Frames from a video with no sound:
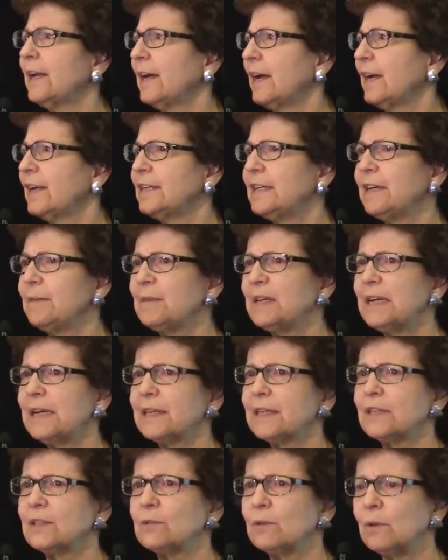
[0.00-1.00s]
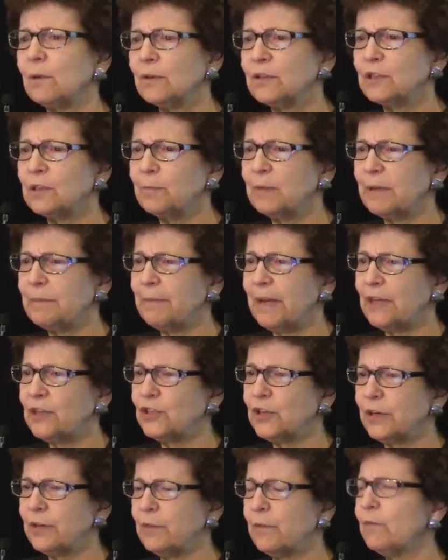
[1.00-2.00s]
Demodex has also been
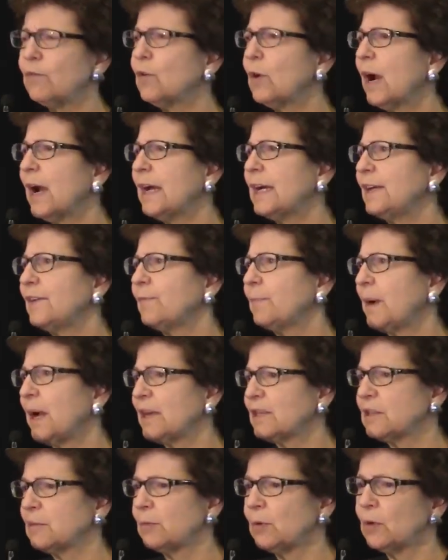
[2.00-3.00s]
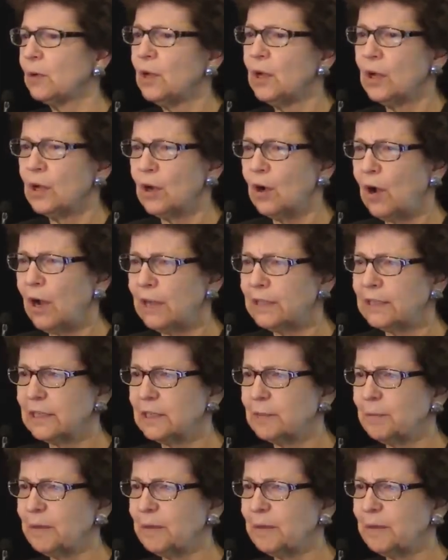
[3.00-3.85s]
mentioned, a variety of possible causes,